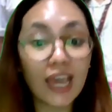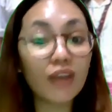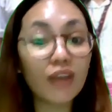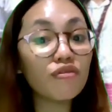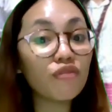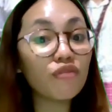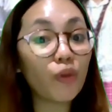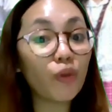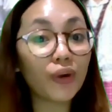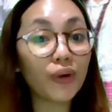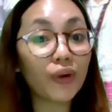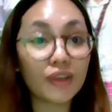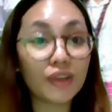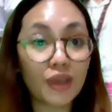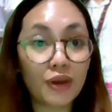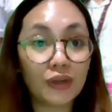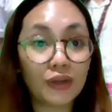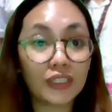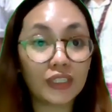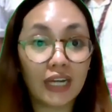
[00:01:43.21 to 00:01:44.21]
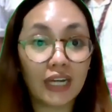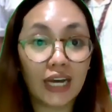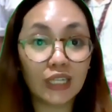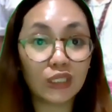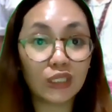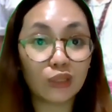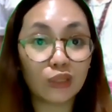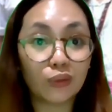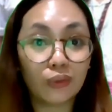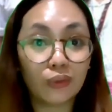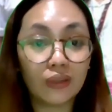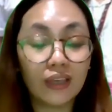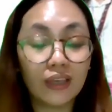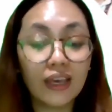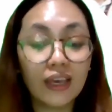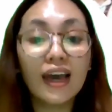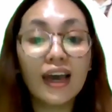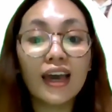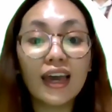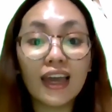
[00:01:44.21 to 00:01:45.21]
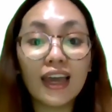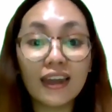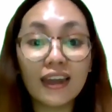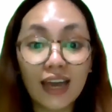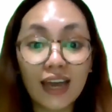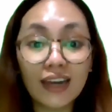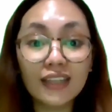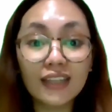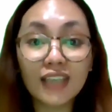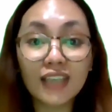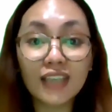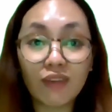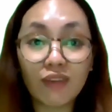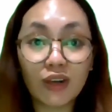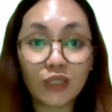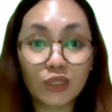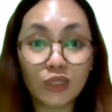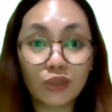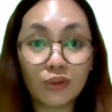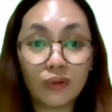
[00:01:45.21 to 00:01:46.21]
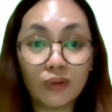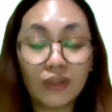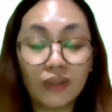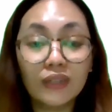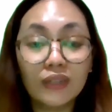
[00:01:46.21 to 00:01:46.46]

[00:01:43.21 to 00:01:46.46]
and 4 years in high school. In 1972,